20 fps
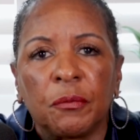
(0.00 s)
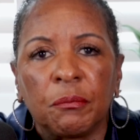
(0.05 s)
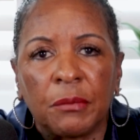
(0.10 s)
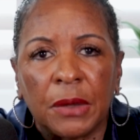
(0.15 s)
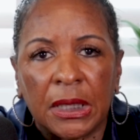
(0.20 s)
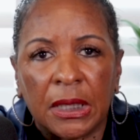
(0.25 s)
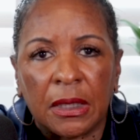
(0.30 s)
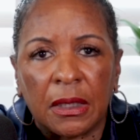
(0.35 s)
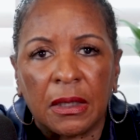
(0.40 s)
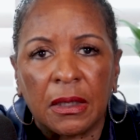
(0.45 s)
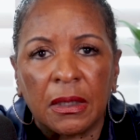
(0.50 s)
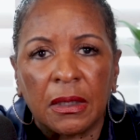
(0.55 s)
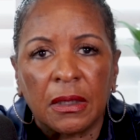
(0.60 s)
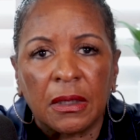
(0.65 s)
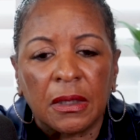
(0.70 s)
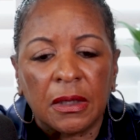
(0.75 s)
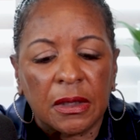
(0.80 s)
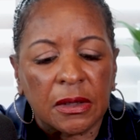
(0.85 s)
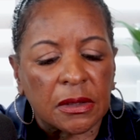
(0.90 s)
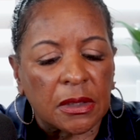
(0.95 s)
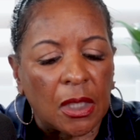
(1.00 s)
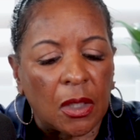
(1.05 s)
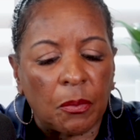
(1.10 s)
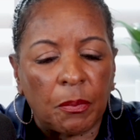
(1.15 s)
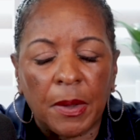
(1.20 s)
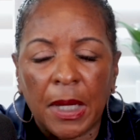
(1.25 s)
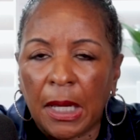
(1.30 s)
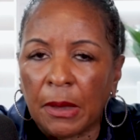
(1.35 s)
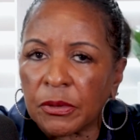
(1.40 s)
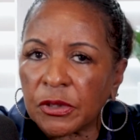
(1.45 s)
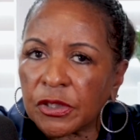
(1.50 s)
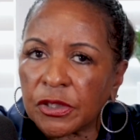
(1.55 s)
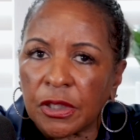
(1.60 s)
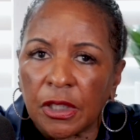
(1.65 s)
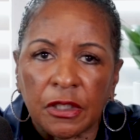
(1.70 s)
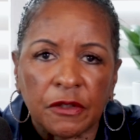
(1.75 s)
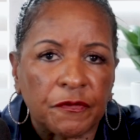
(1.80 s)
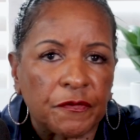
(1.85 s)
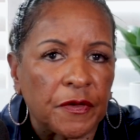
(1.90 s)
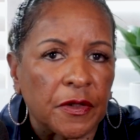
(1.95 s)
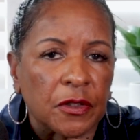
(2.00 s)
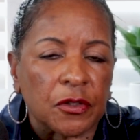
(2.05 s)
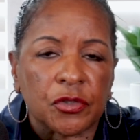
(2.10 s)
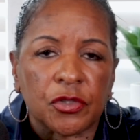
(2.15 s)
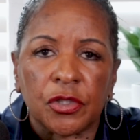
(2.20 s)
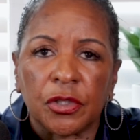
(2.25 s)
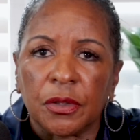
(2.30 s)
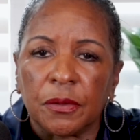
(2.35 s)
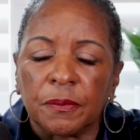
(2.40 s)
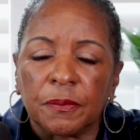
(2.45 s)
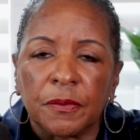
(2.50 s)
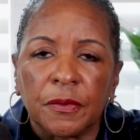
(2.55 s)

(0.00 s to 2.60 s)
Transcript: me. It's called Bible Study Fellowship.